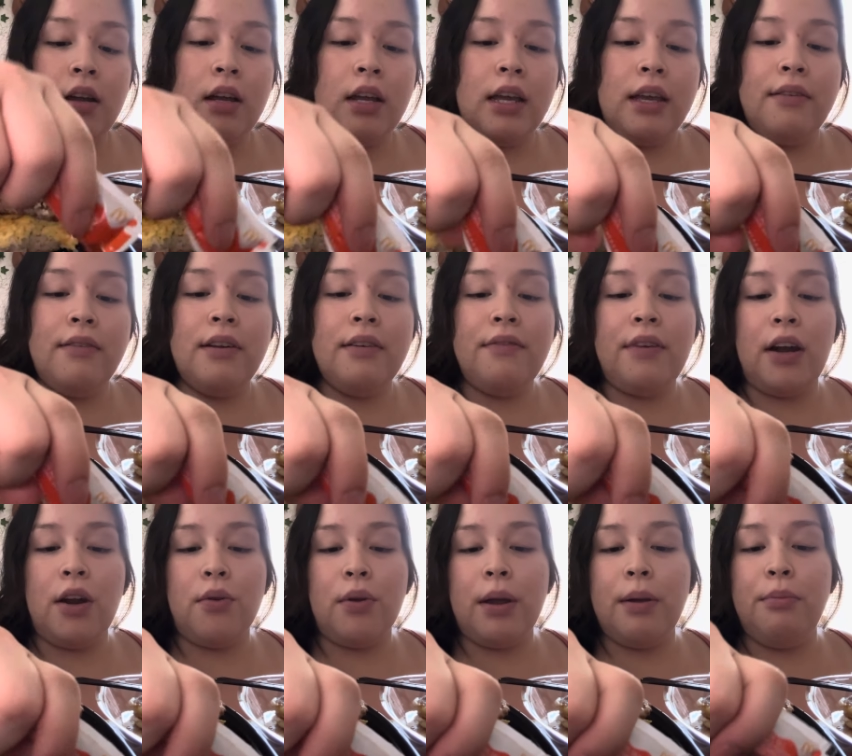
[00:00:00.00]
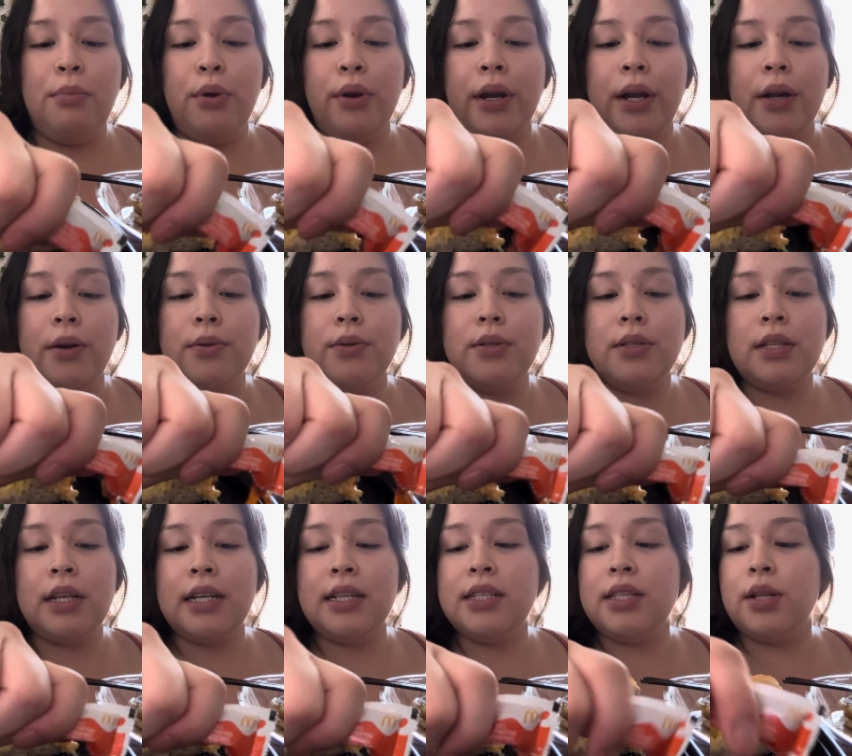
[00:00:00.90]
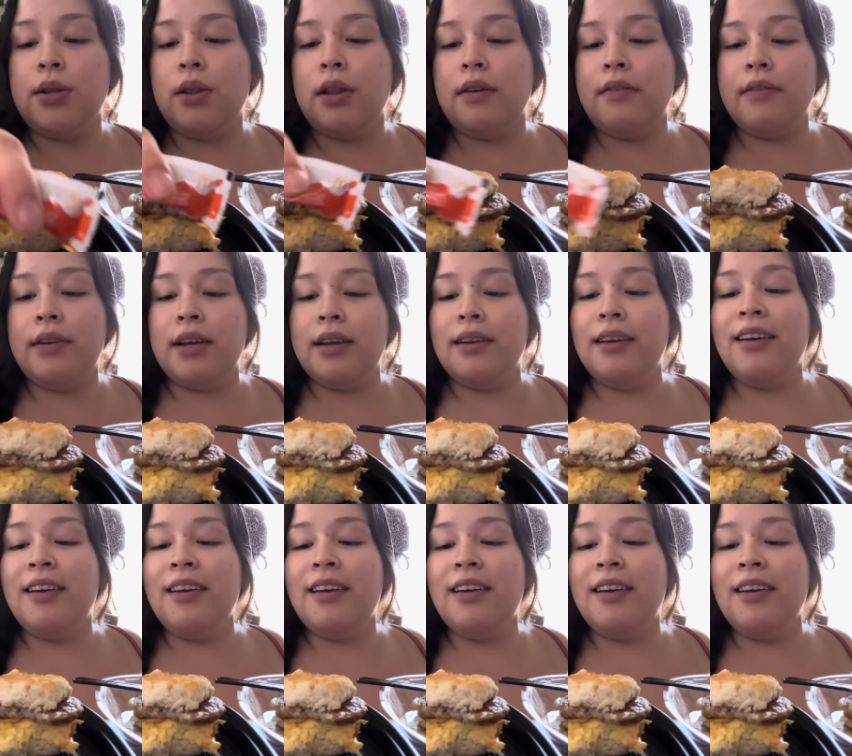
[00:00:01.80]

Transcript: even if i don't get burritos i still love it